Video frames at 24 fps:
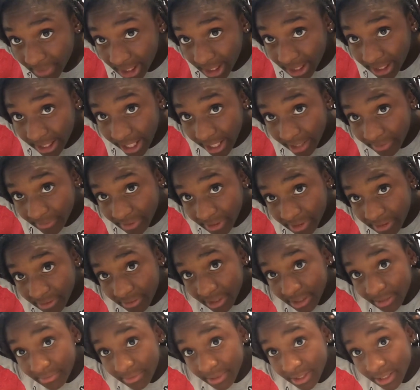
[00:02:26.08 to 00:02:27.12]
Now I'm gonna
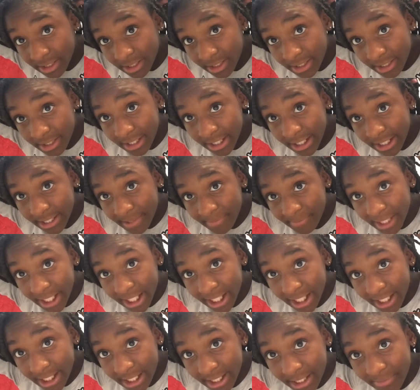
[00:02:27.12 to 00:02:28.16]
grab this
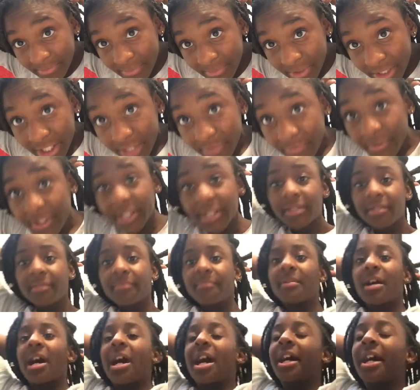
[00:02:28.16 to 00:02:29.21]
piece, put it in one of the
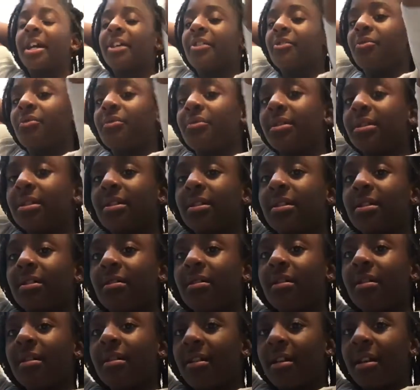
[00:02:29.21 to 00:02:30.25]
piles,
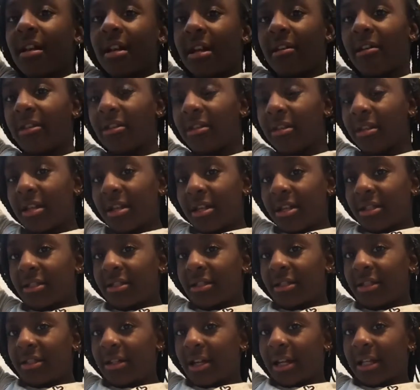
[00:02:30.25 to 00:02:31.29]
and
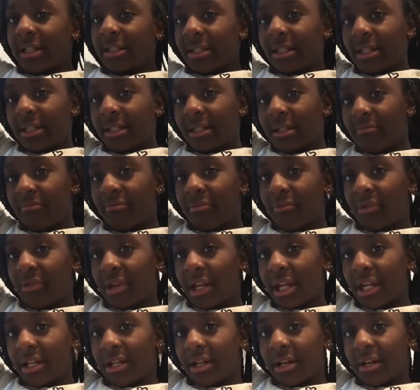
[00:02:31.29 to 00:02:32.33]
do you guys see the
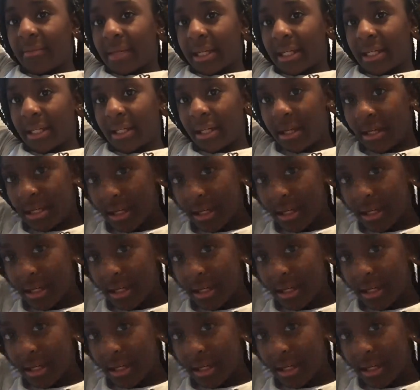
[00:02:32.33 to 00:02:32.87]
braid coming